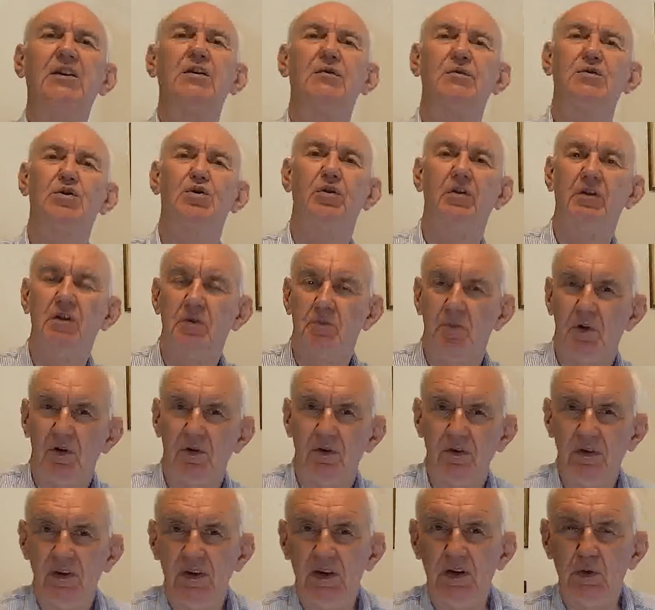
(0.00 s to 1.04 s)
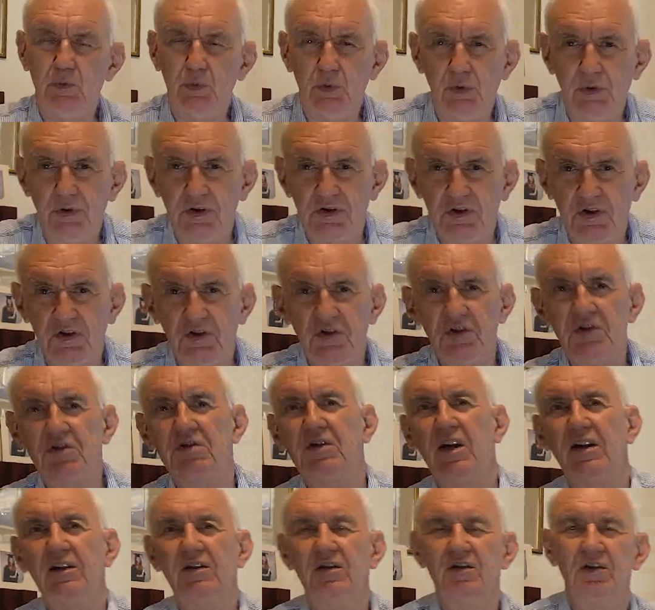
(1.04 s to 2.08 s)
for joining me on the Waters and
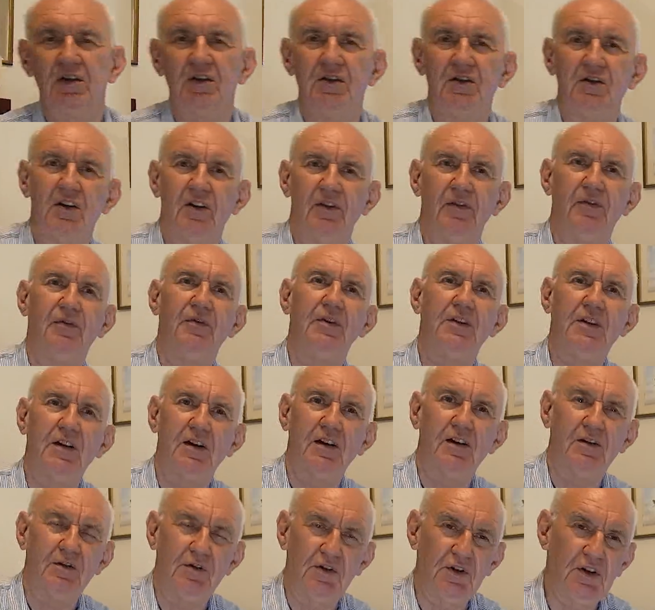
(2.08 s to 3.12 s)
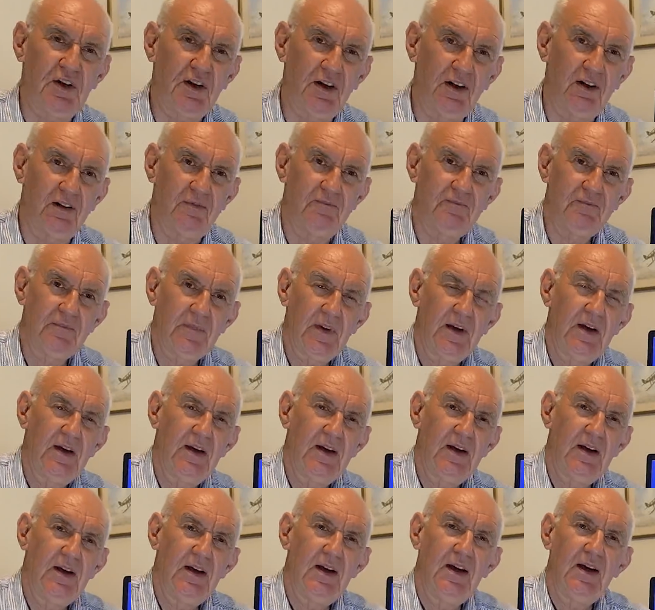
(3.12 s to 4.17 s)
Stanton video channel.
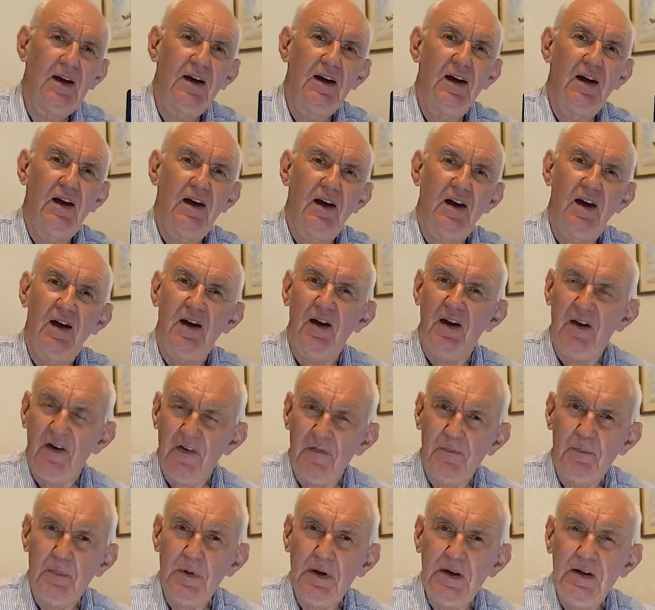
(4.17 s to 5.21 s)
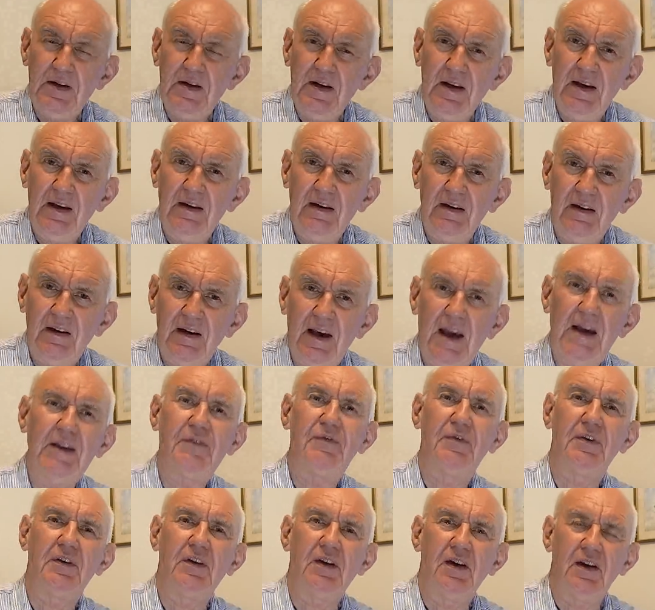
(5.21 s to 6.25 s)
I've been
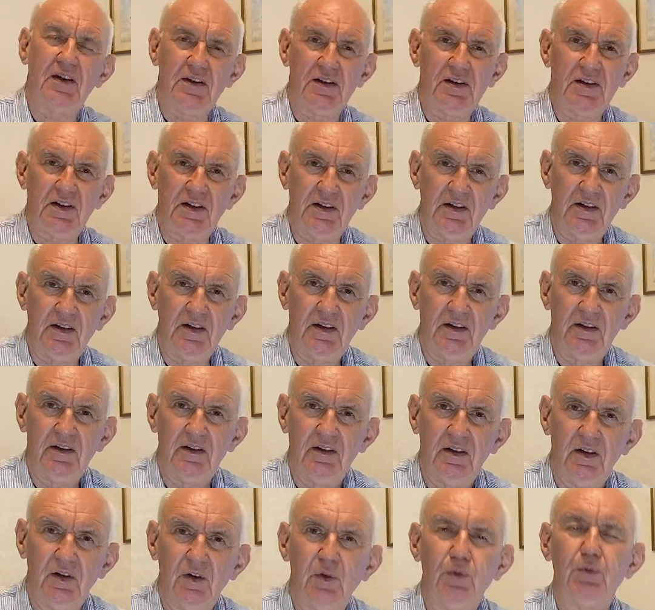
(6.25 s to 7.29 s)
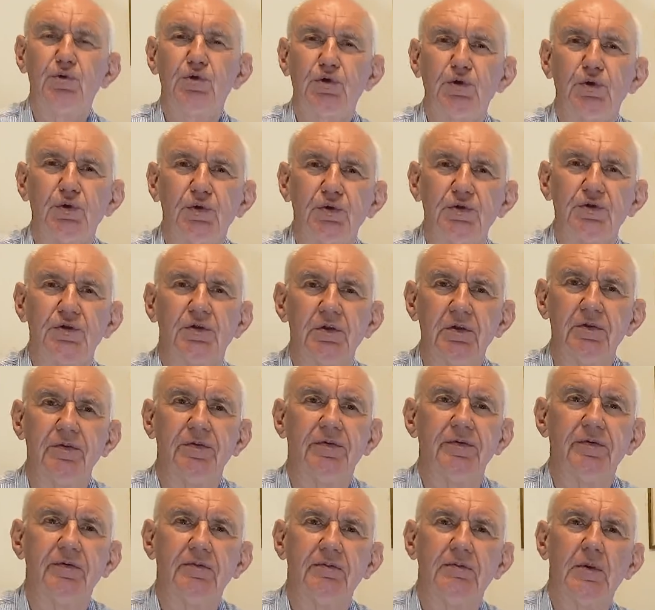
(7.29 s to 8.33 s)
advocating all sorts
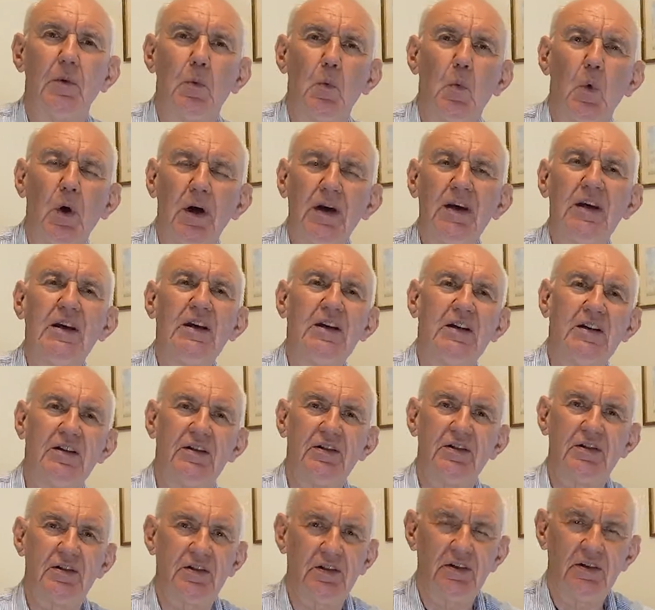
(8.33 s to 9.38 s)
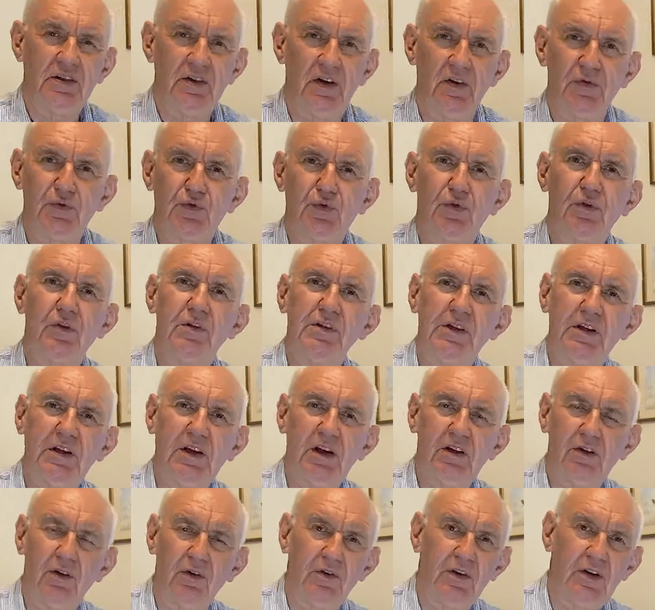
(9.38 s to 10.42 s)
of ways of trying to
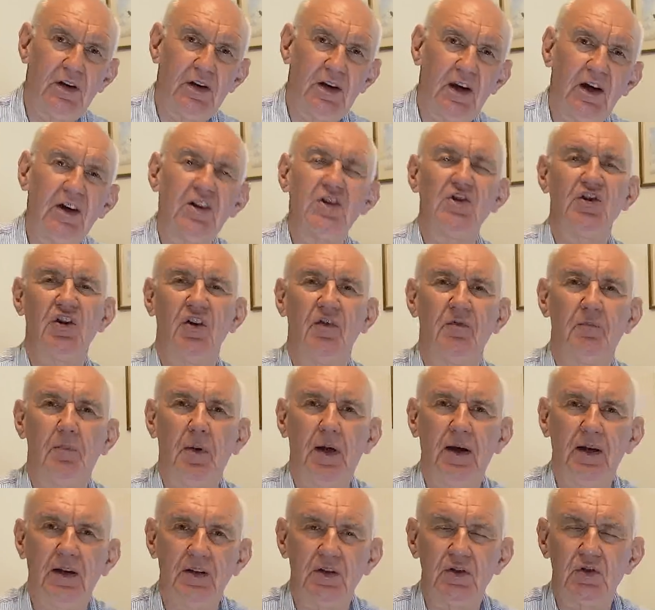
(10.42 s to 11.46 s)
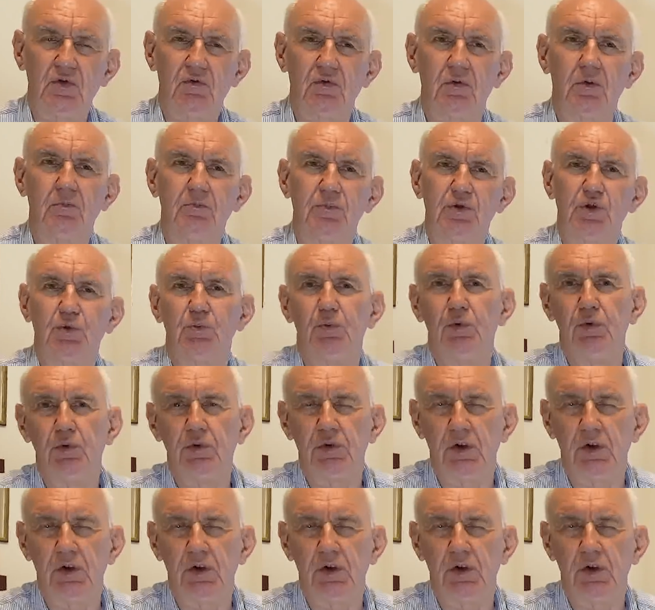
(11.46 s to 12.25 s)
get on the HF bands from small